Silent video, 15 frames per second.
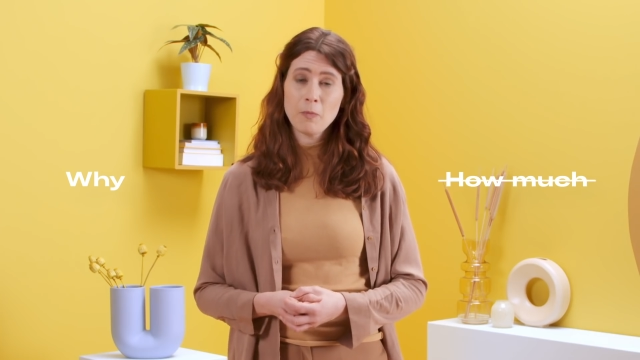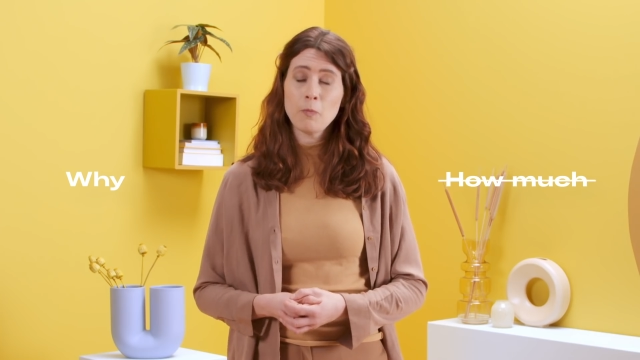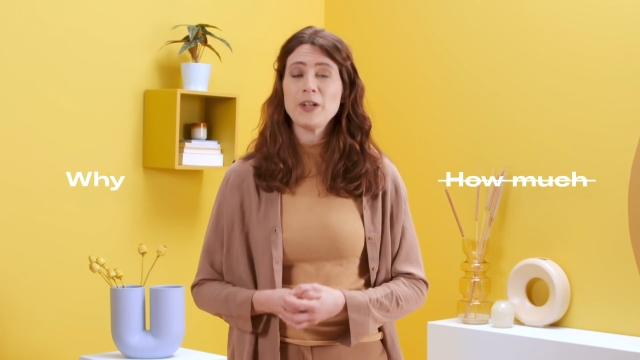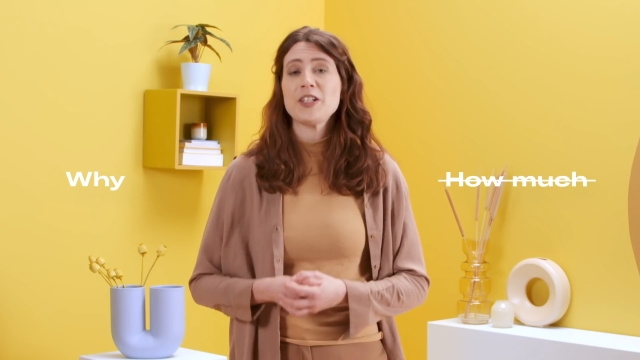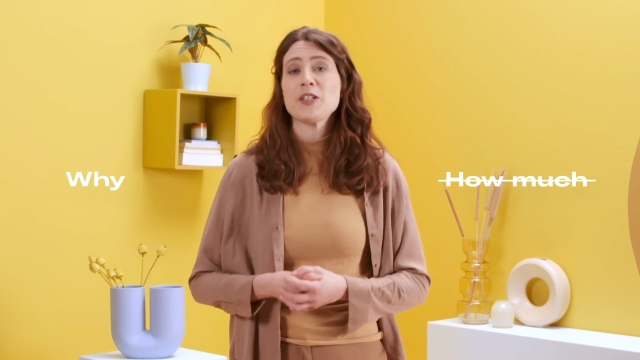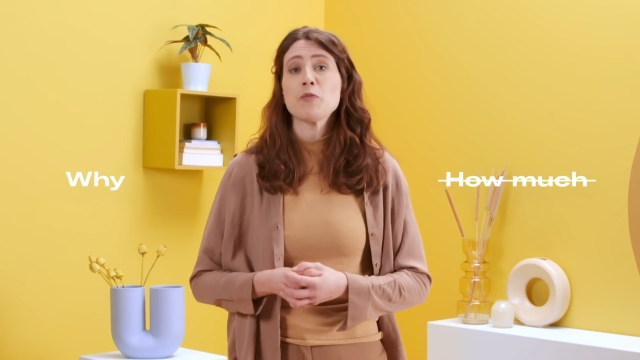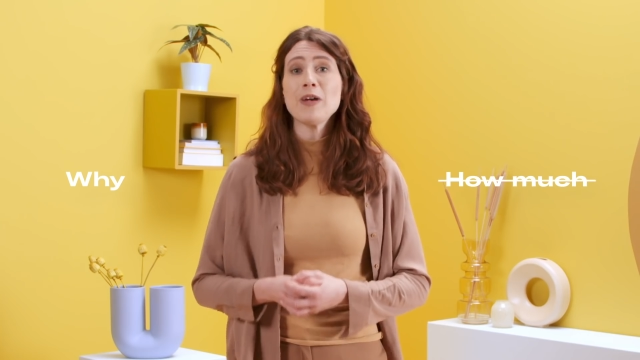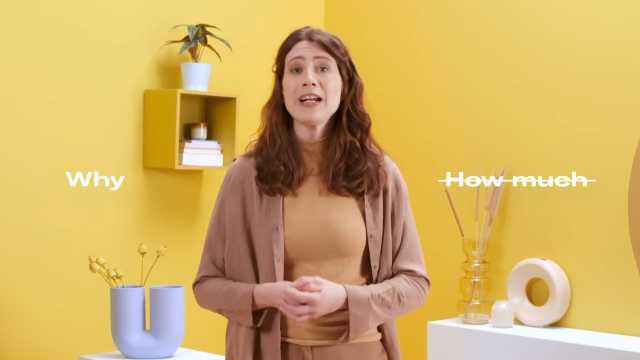
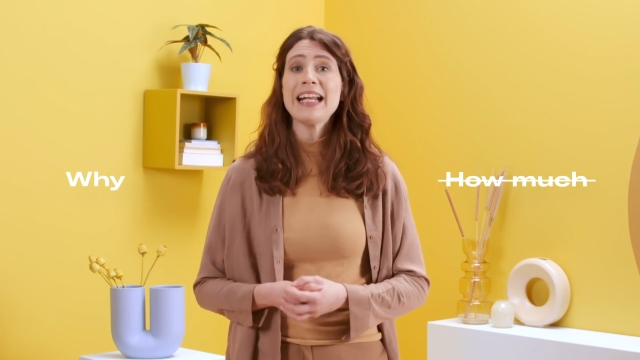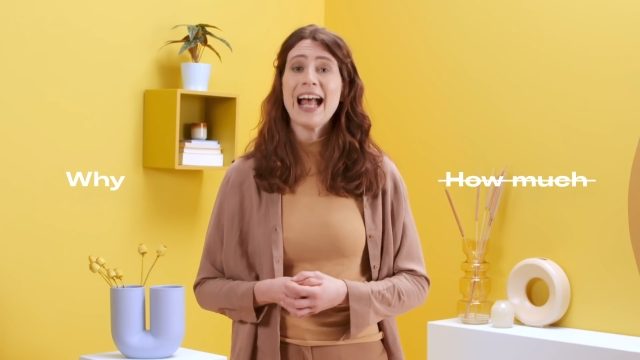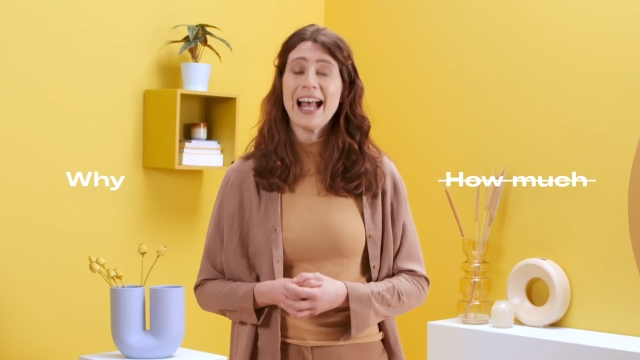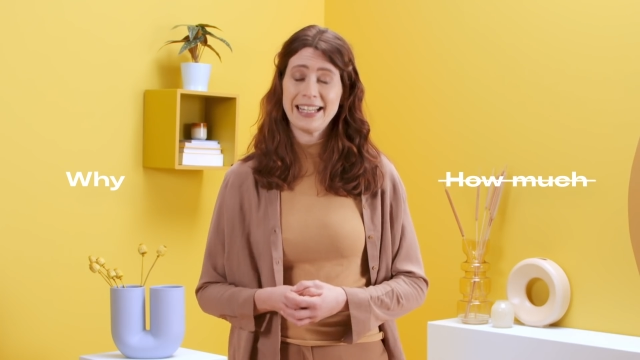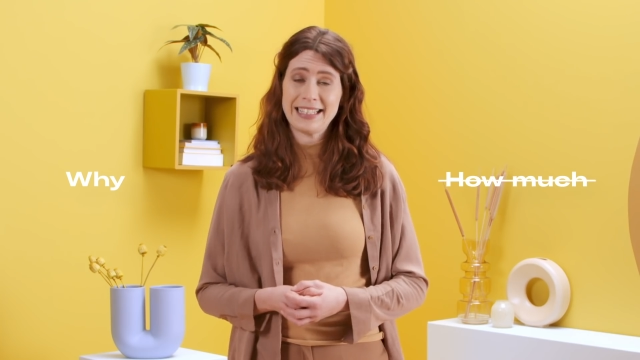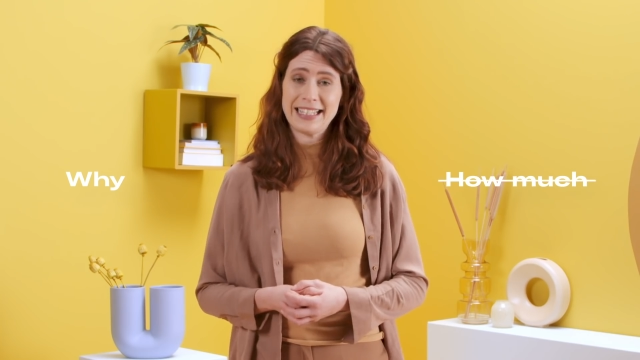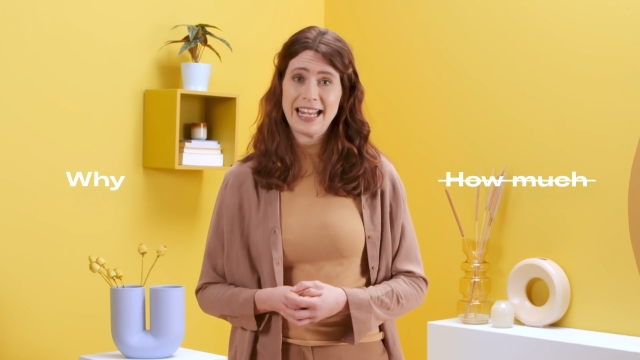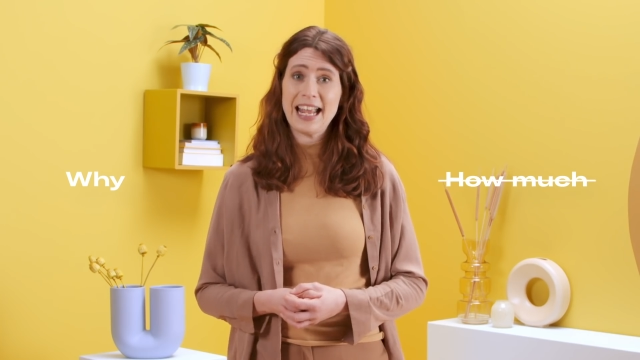which is really
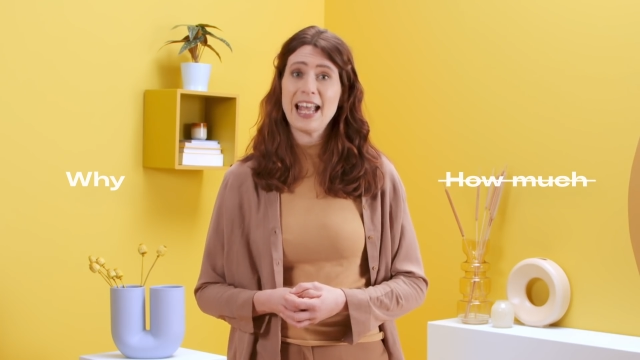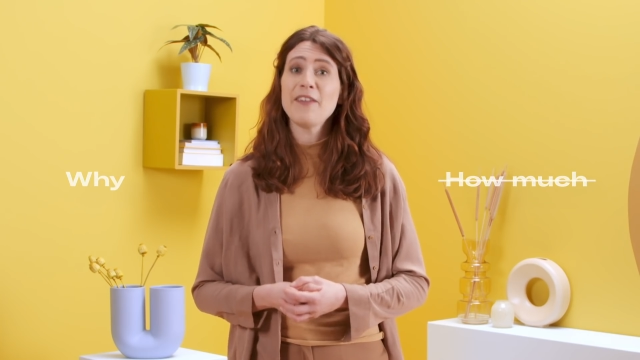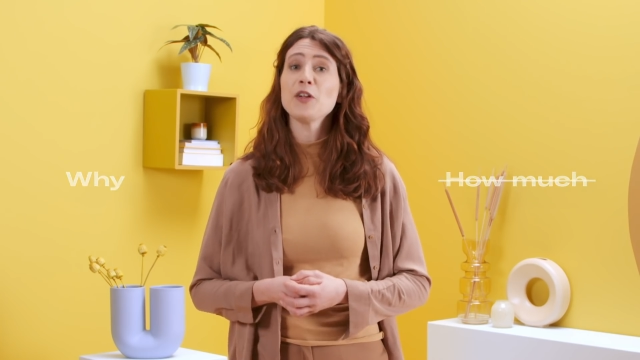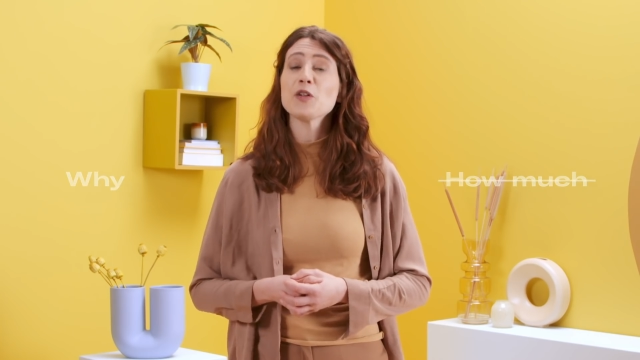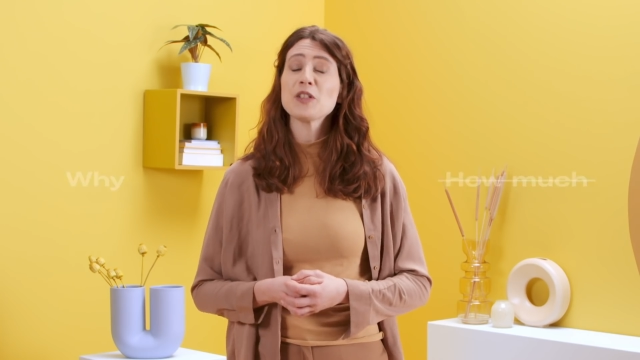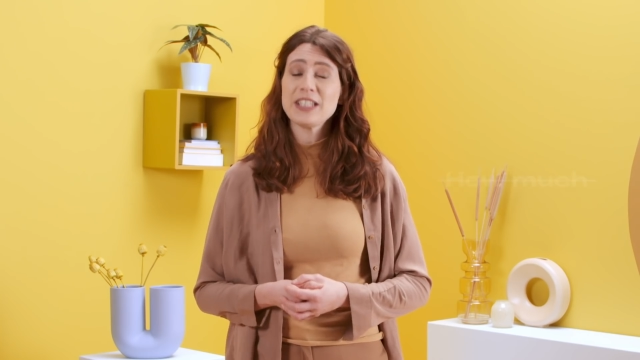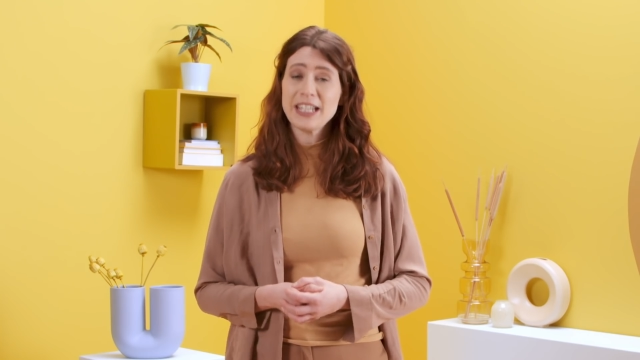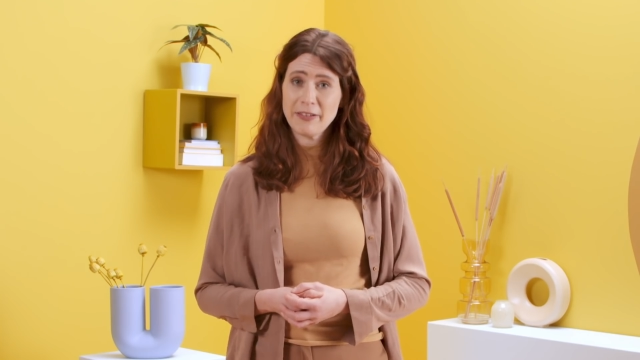handy if
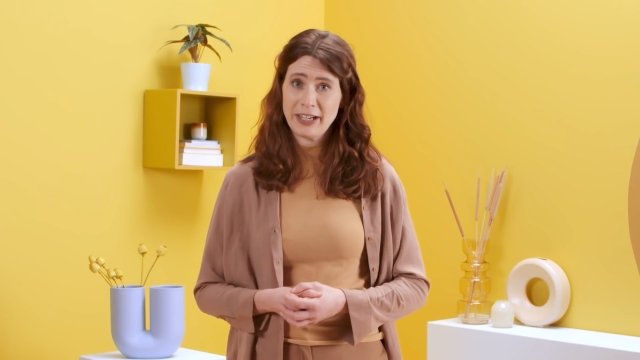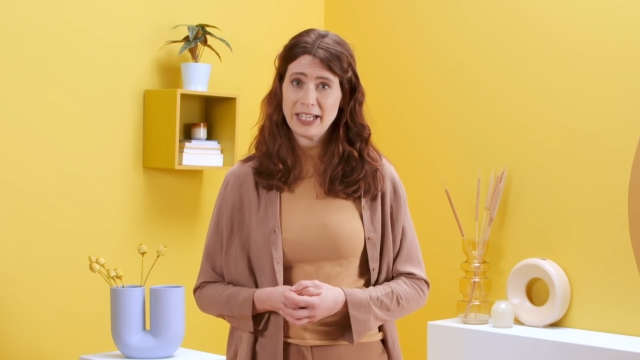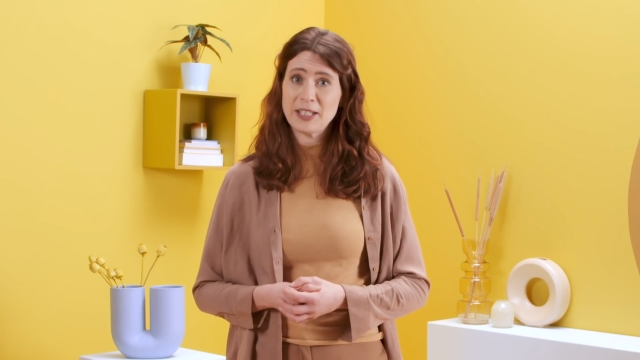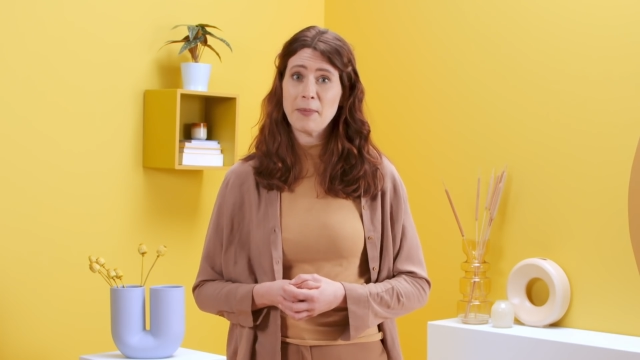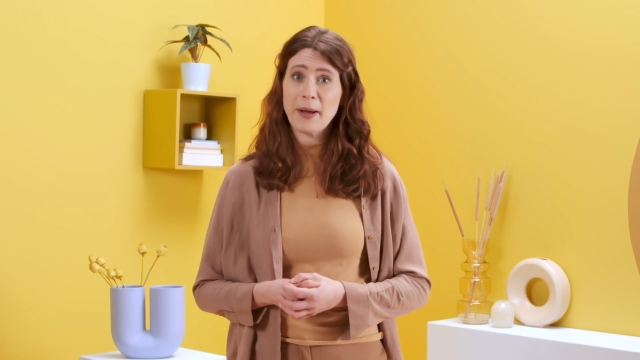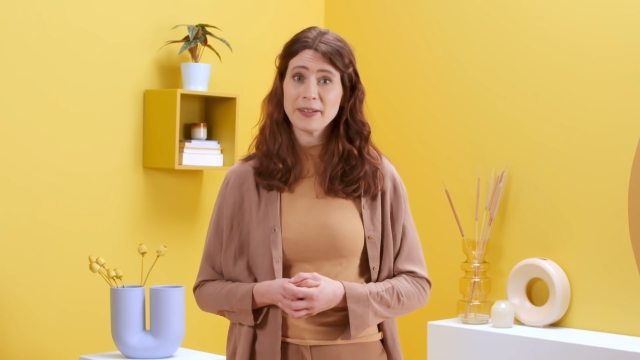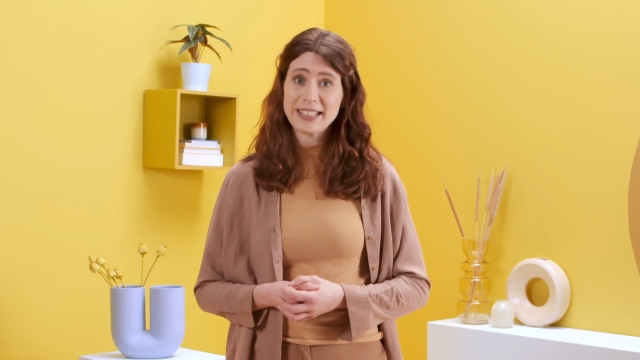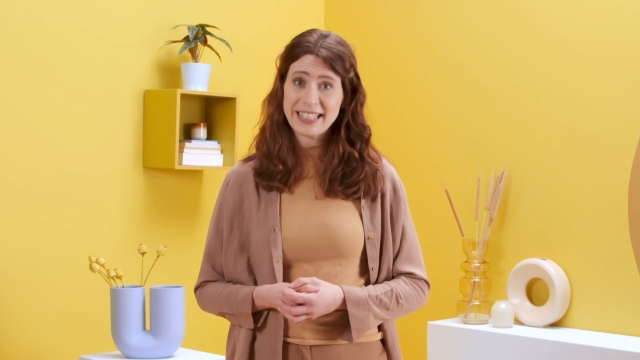you're
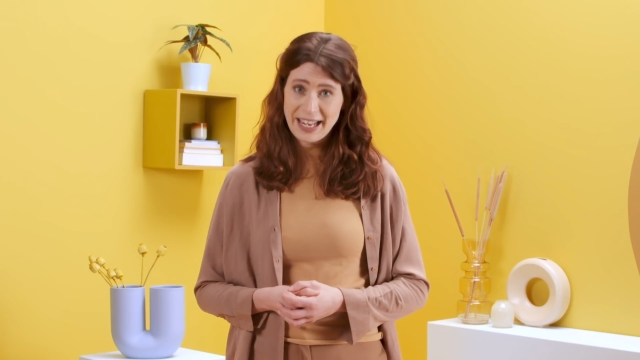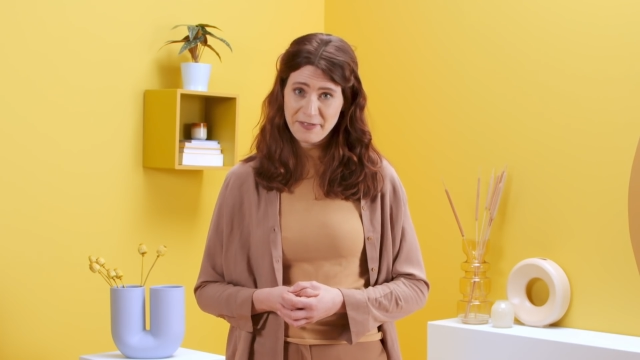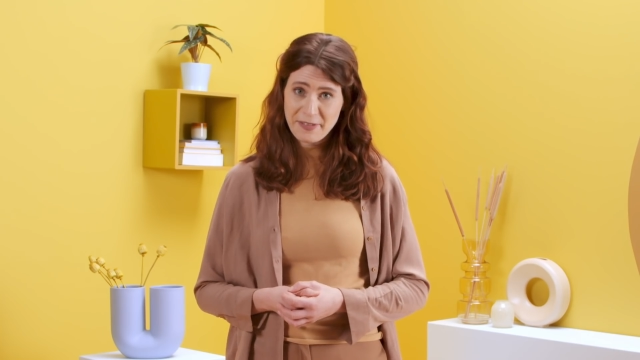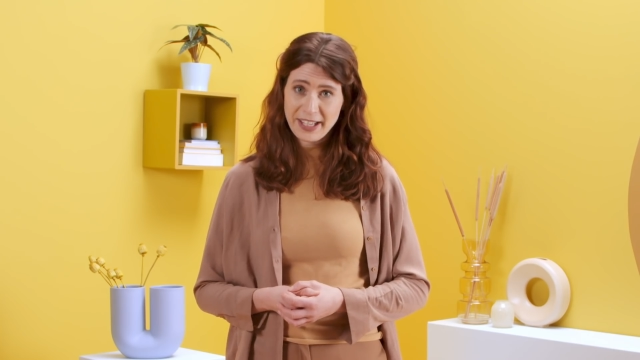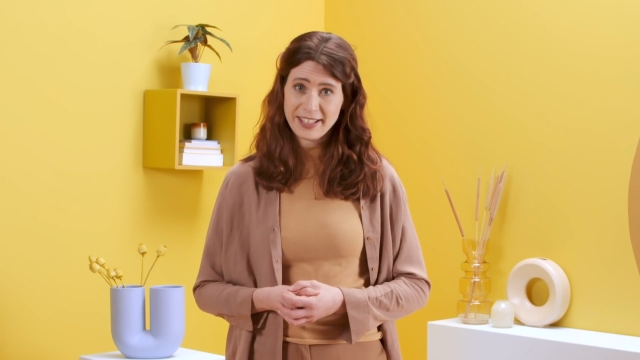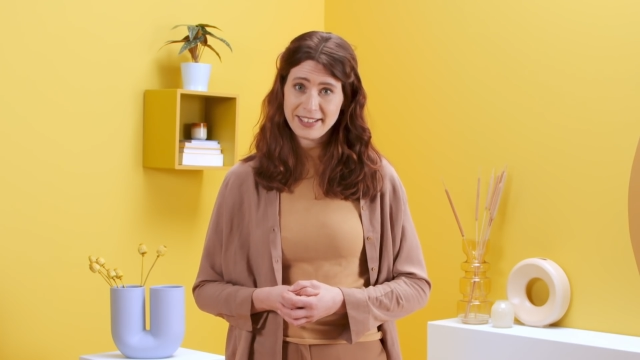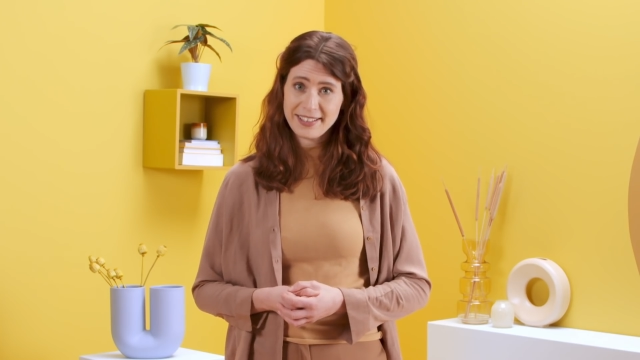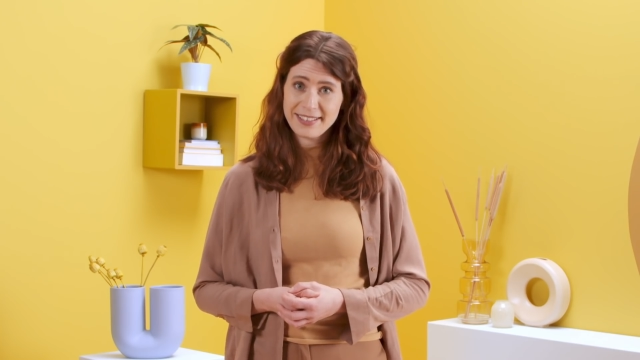serious about
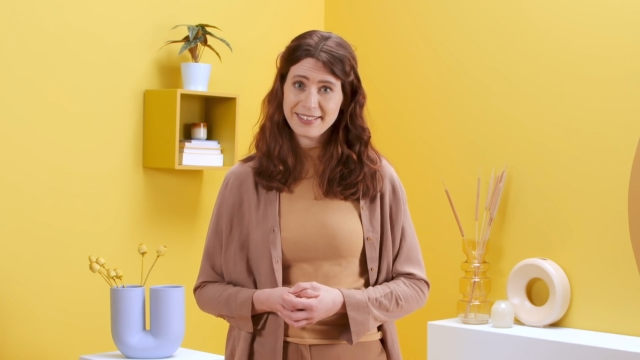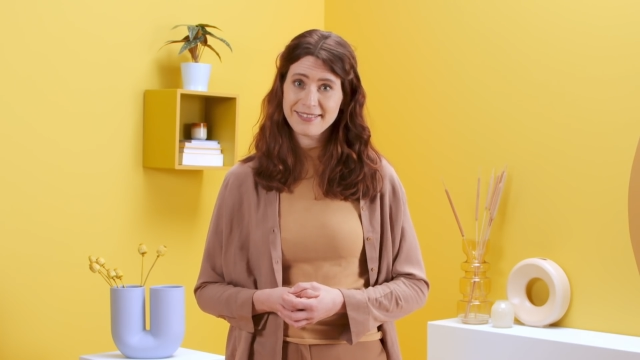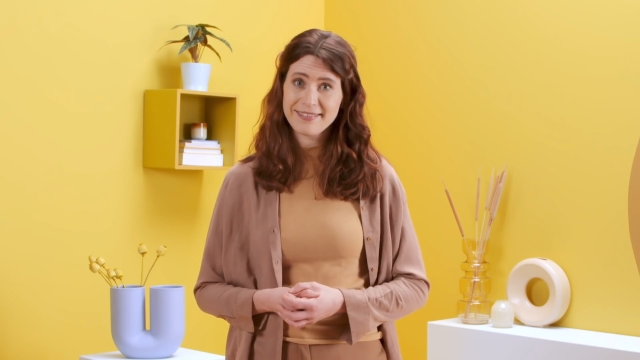savings.